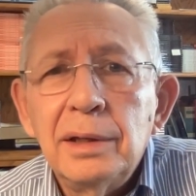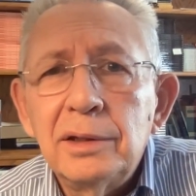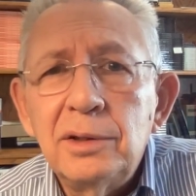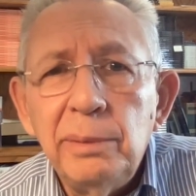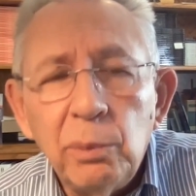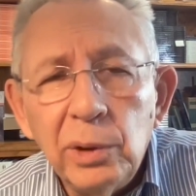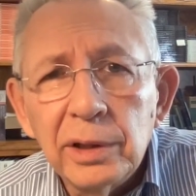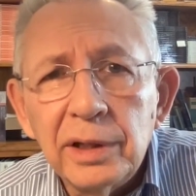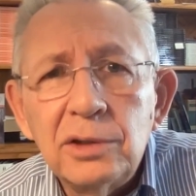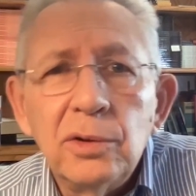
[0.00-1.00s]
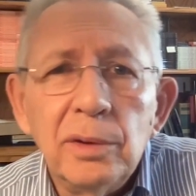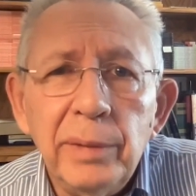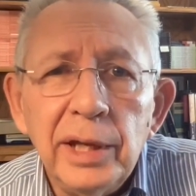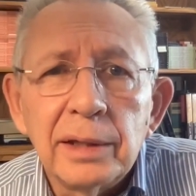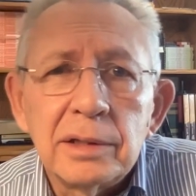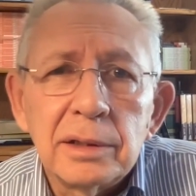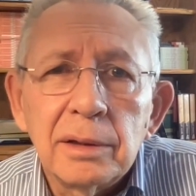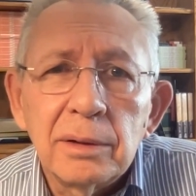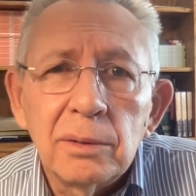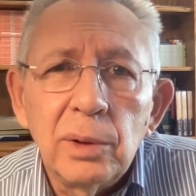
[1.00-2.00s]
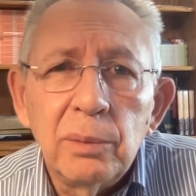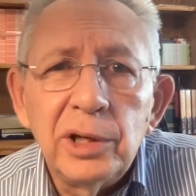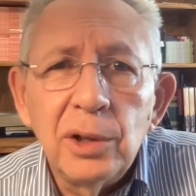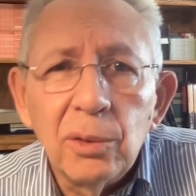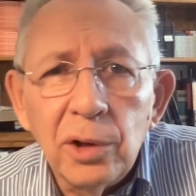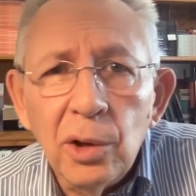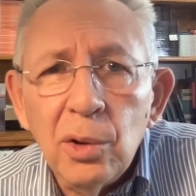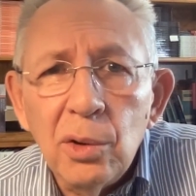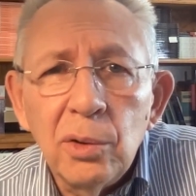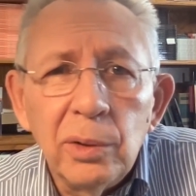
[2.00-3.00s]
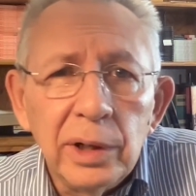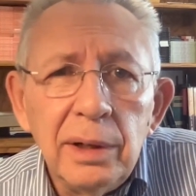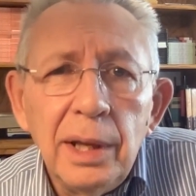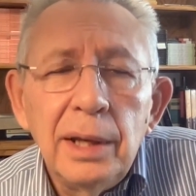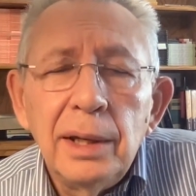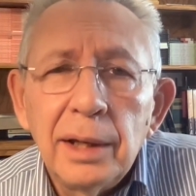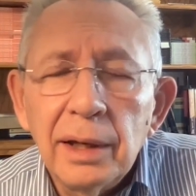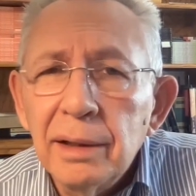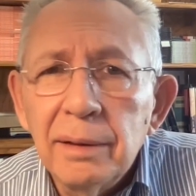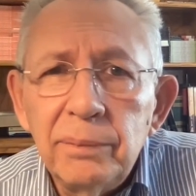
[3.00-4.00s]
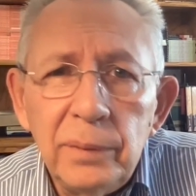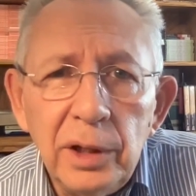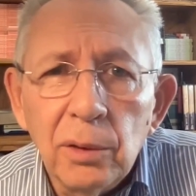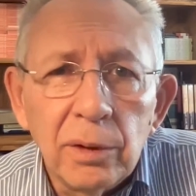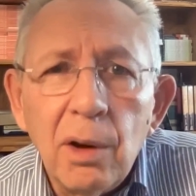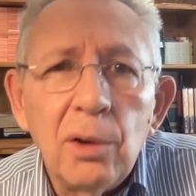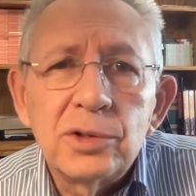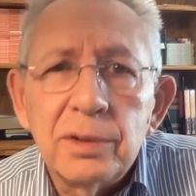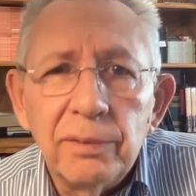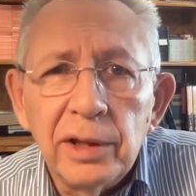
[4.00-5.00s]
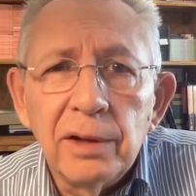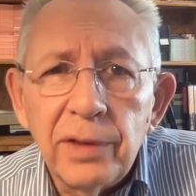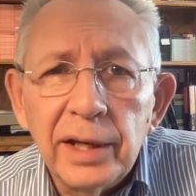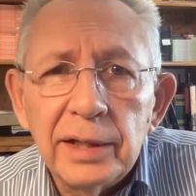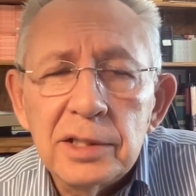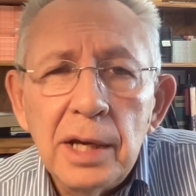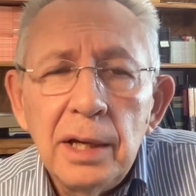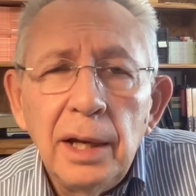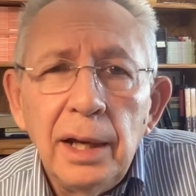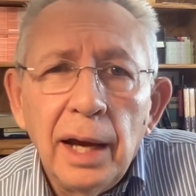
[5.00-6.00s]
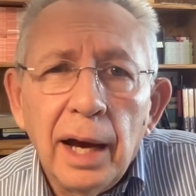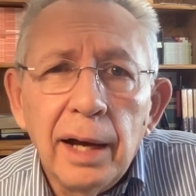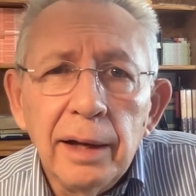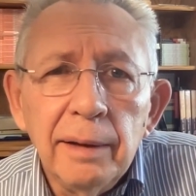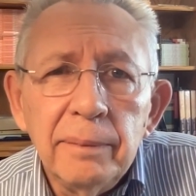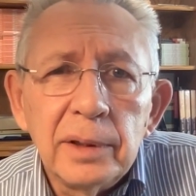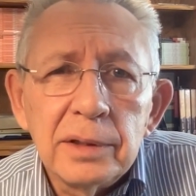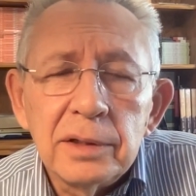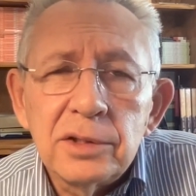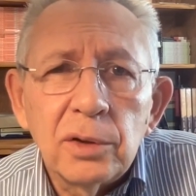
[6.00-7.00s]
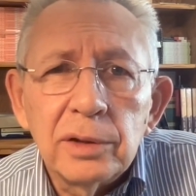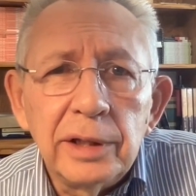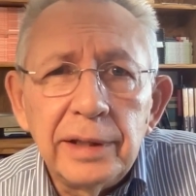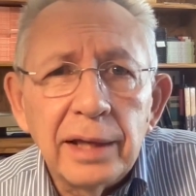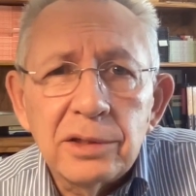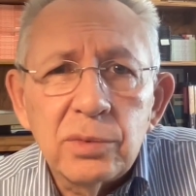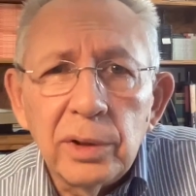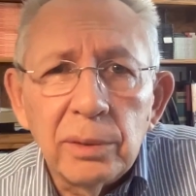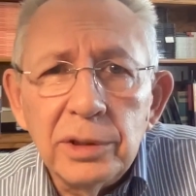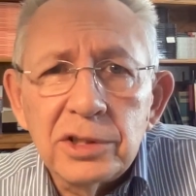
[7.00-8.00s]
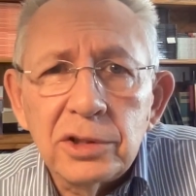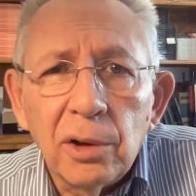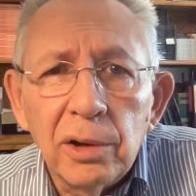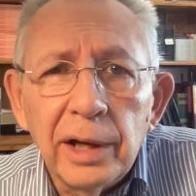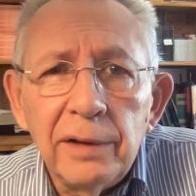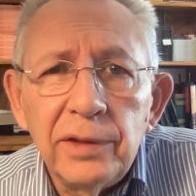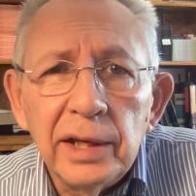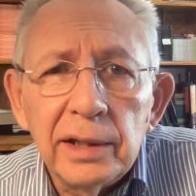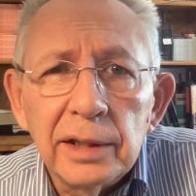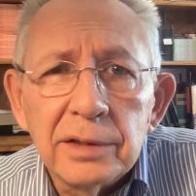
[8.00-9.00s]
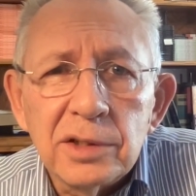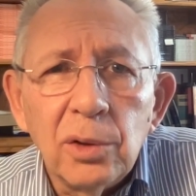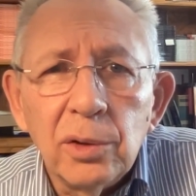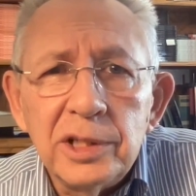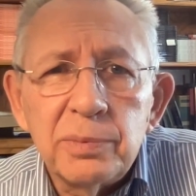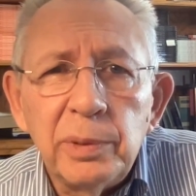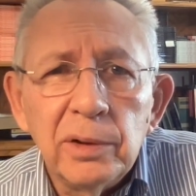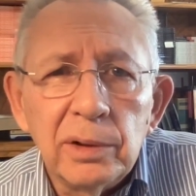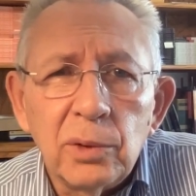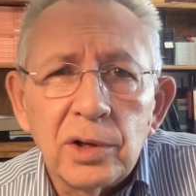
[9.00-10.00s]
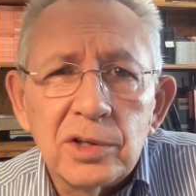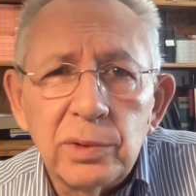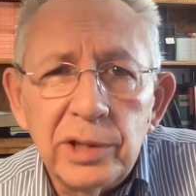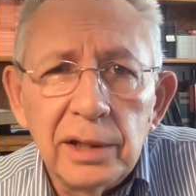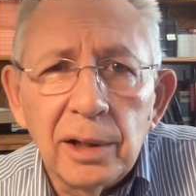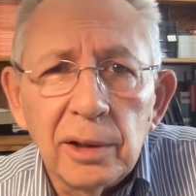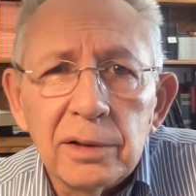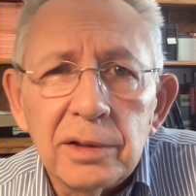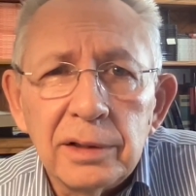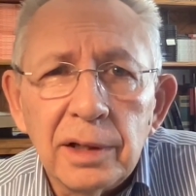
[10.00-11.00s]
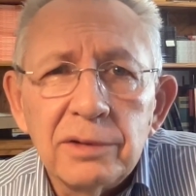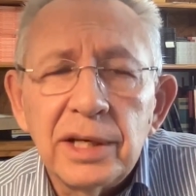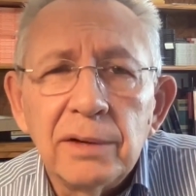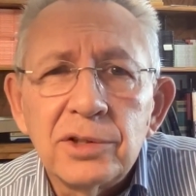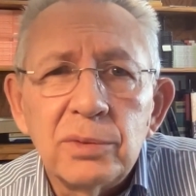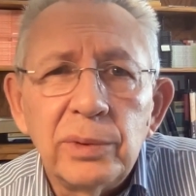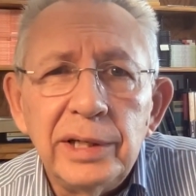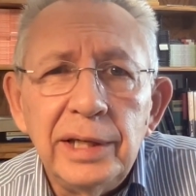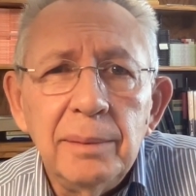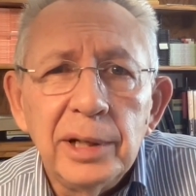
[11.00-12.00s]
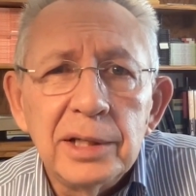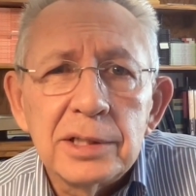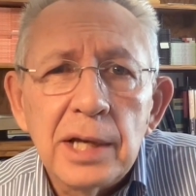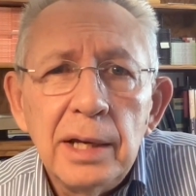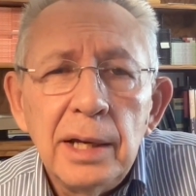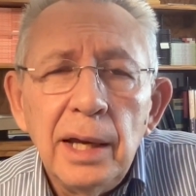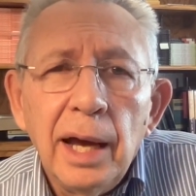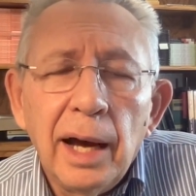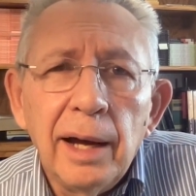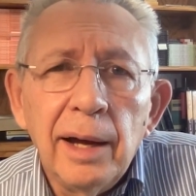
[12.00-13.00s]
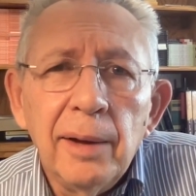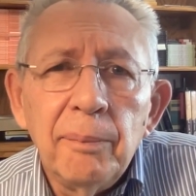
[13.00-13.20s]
to be willing to admit when we don't know, and, a host of other things. Certainly that's where it would start, I think, as the Holy Spirit works within ourselves to redeem us. Then